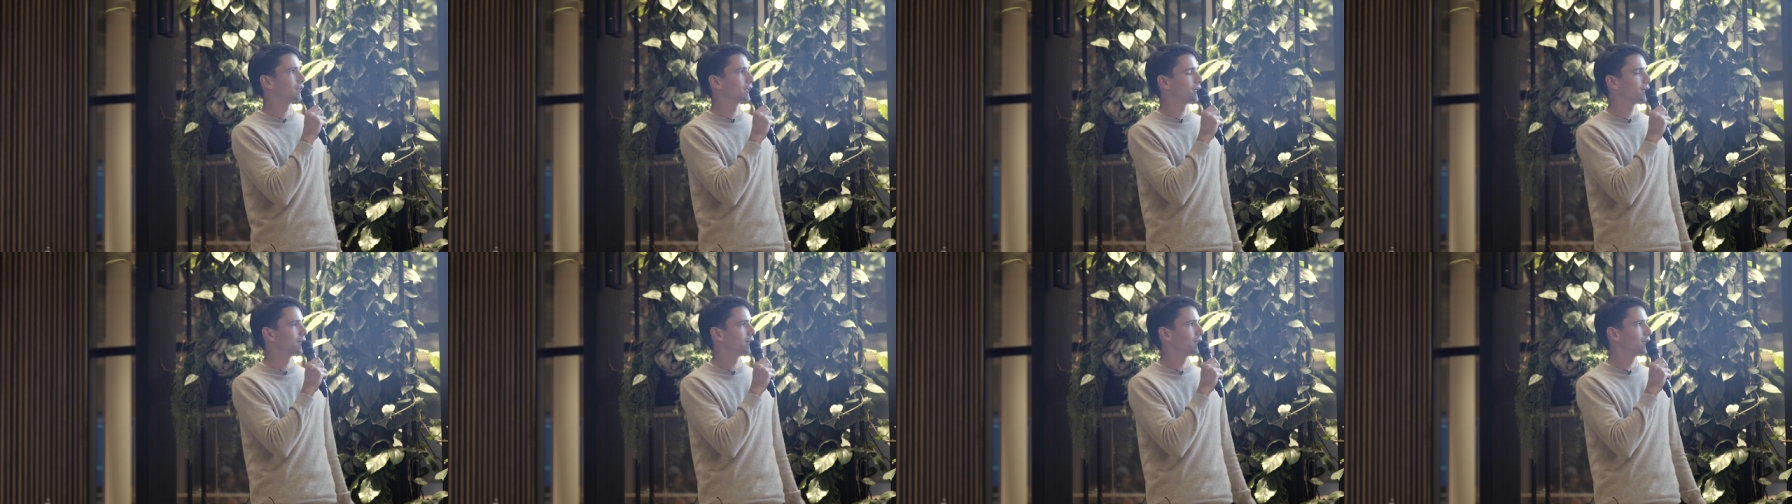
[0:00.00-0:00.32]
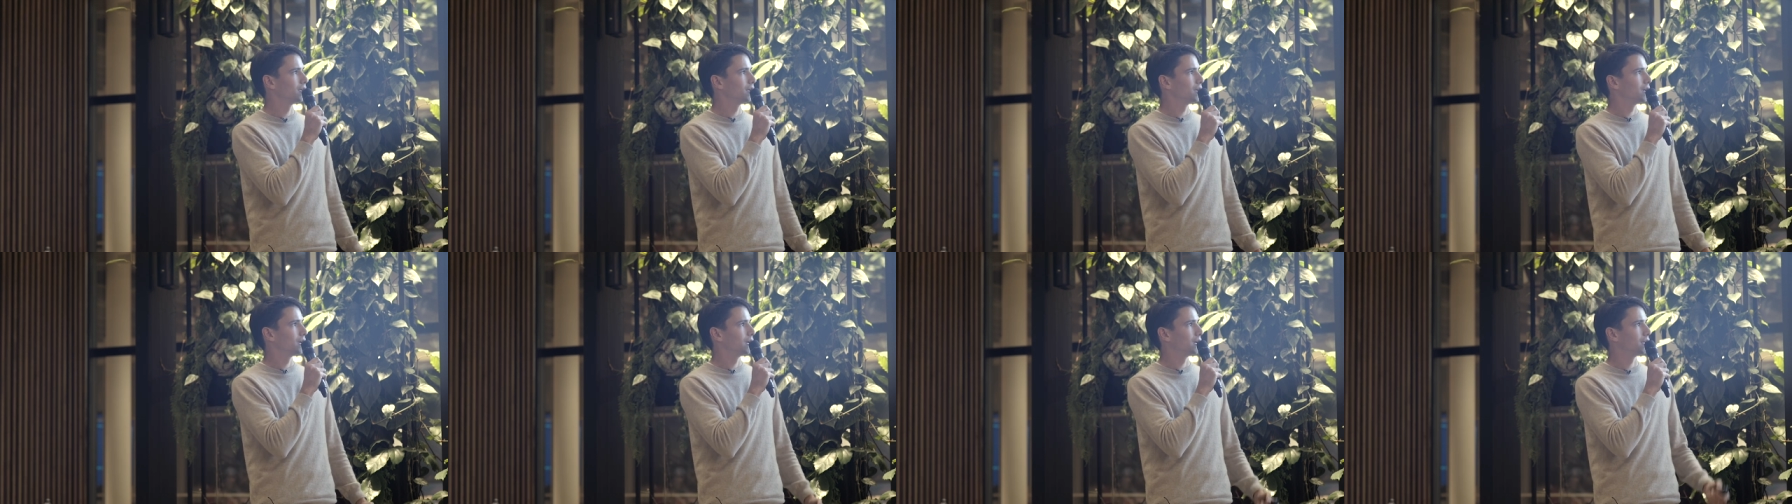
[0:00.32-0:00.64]
uh,
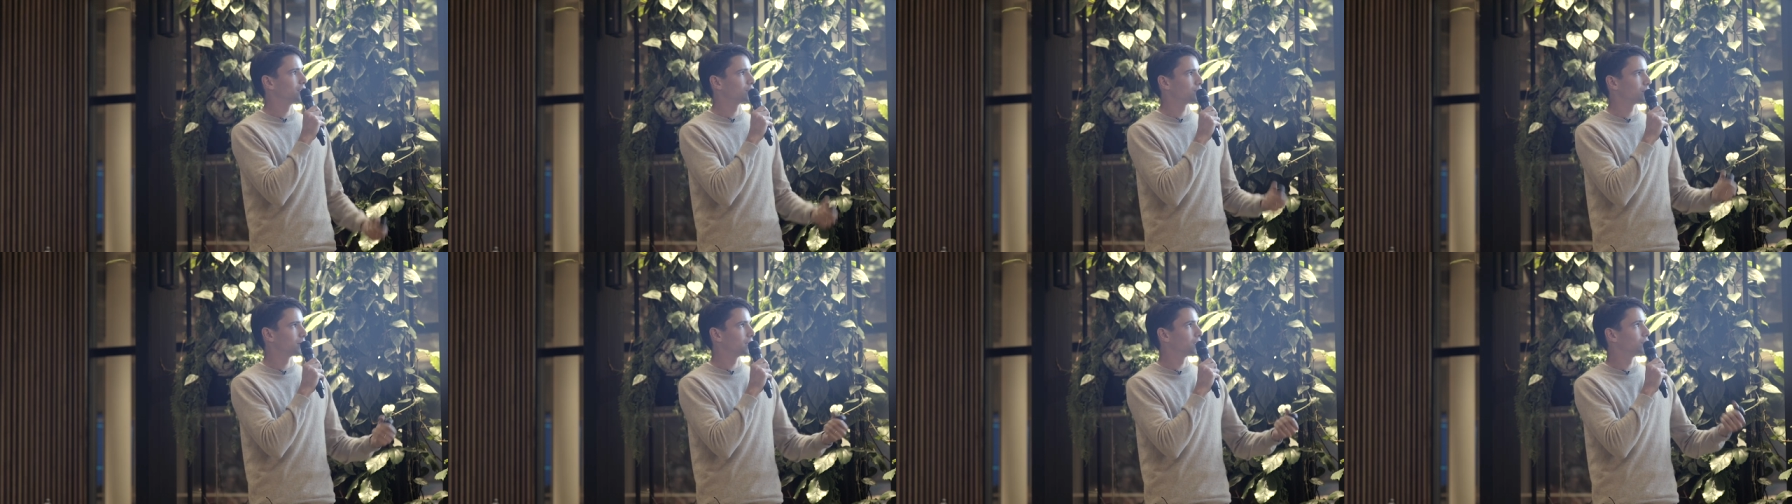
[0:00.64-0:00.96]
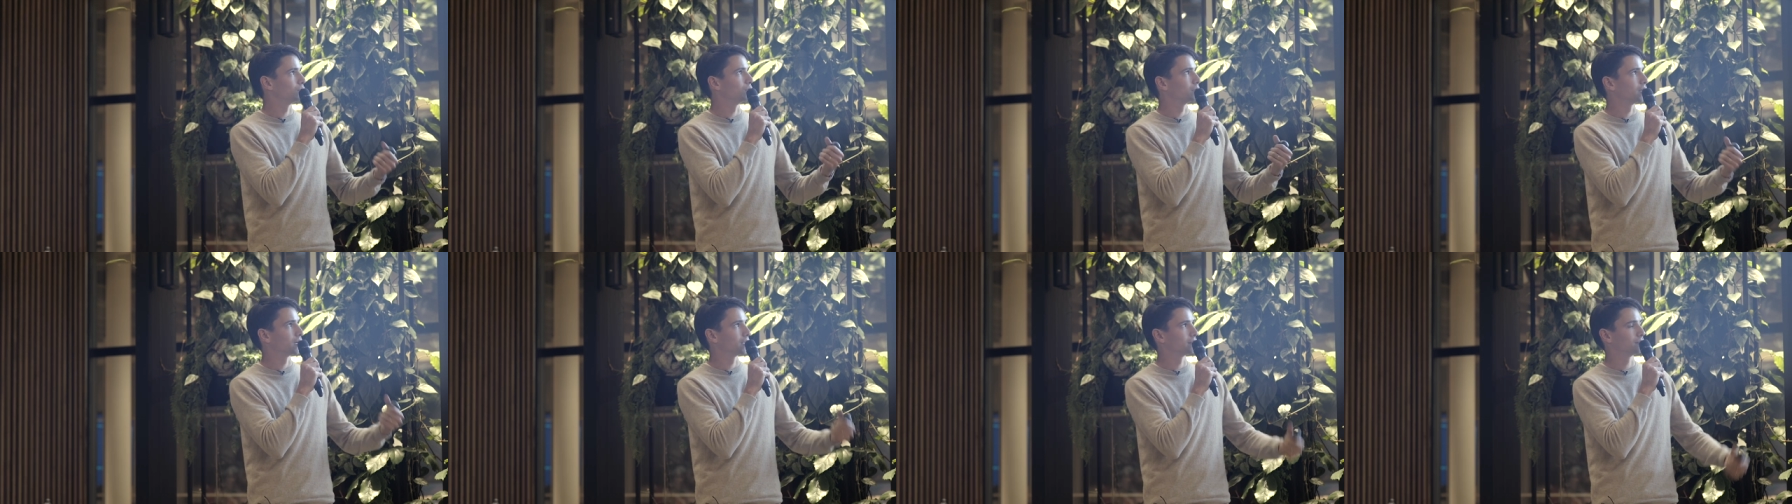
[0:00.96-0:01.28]
and trying
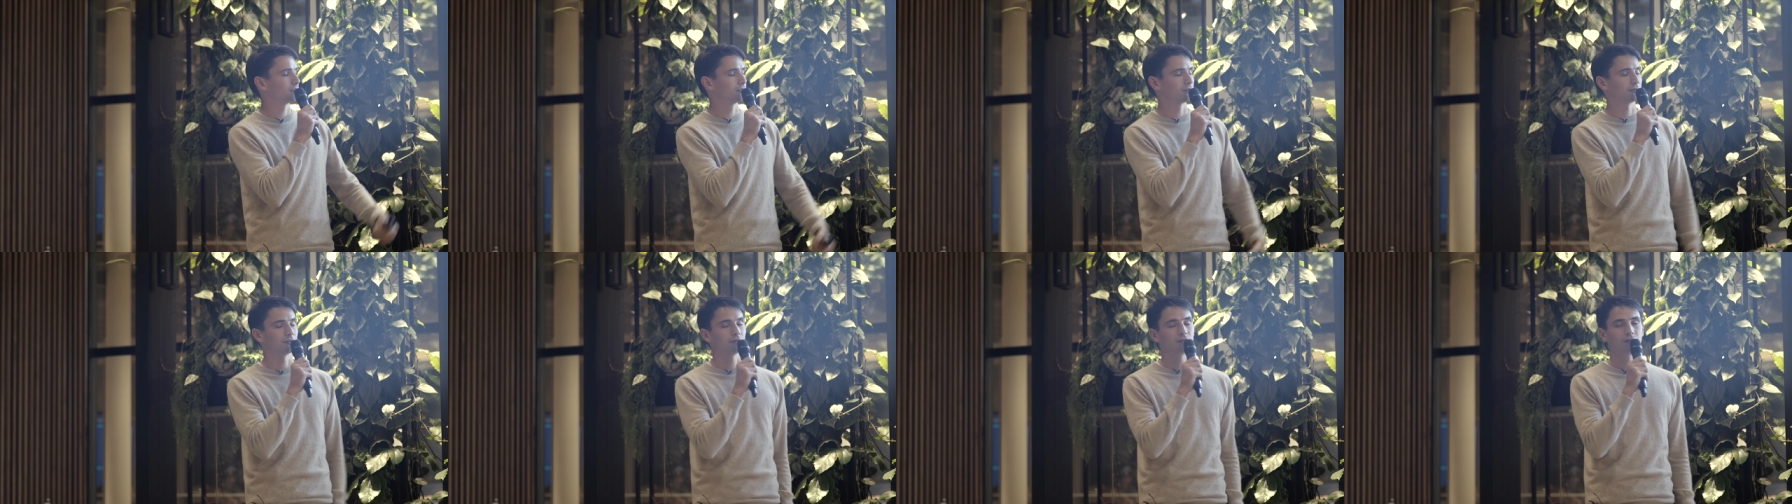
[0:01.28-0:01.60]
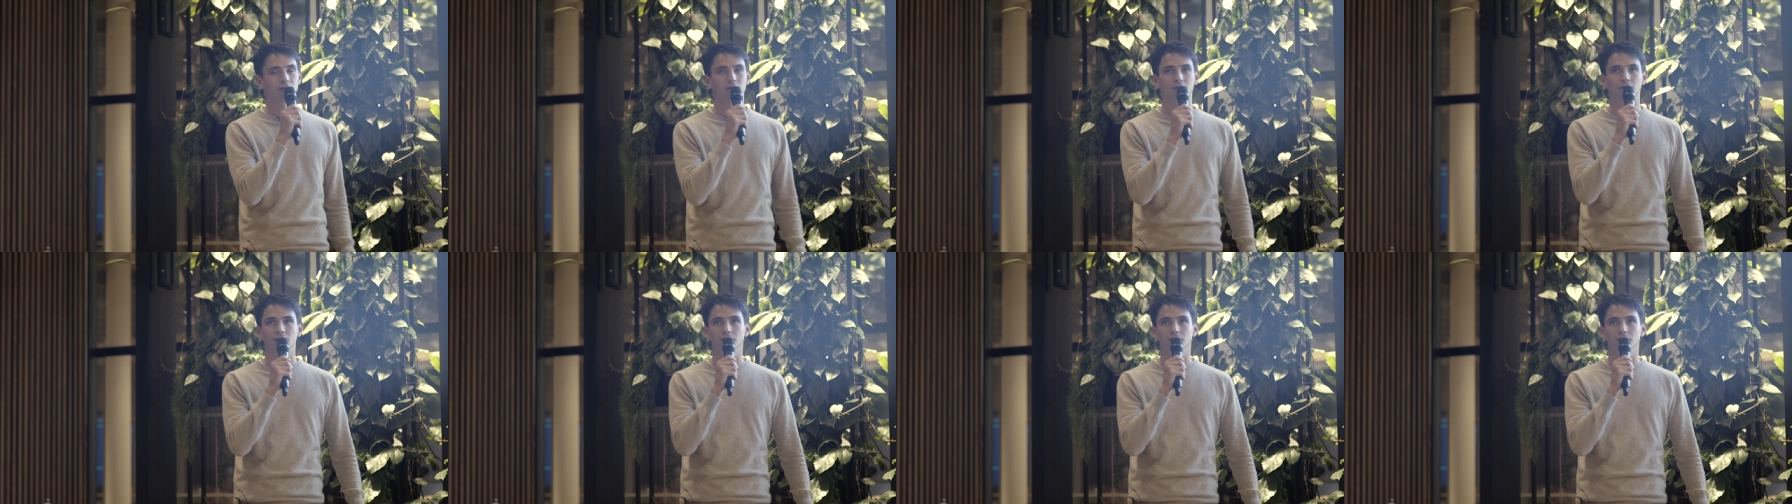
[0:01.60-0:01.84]
to get uh,